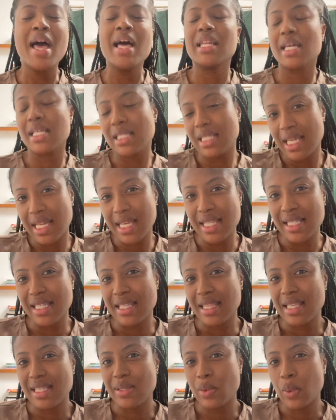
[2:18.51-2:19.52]
let's get into
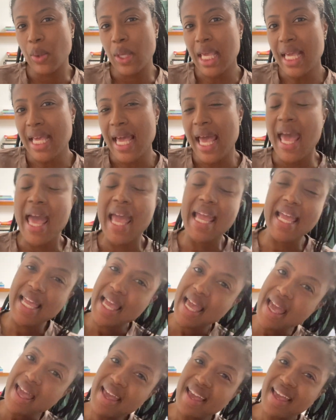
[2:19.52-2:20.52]
this week.
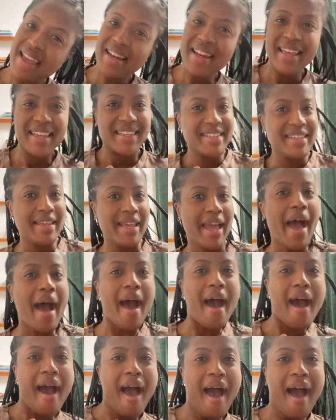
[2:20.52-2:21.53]
And yeah.